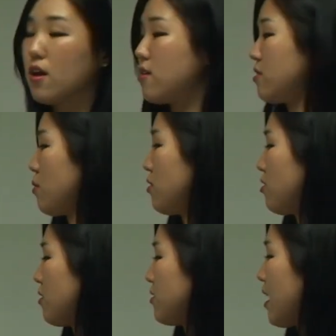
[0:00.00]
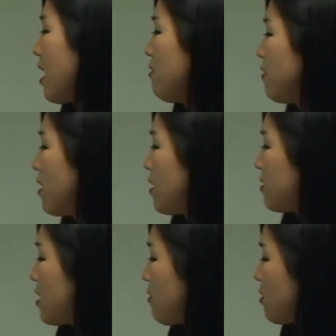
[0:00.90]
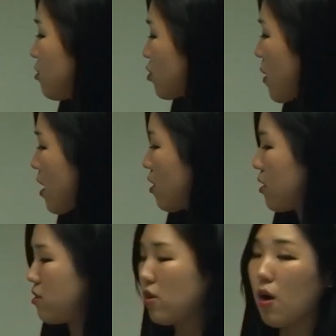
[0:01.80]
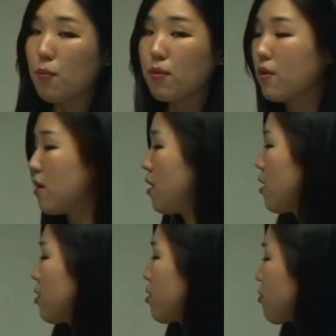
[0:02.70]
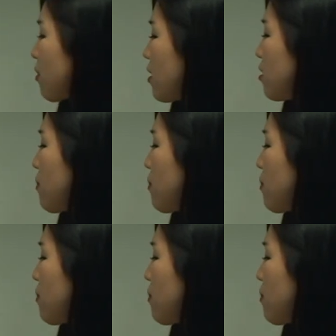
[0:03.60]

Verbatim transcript: So we just have seven squared on the top, three to the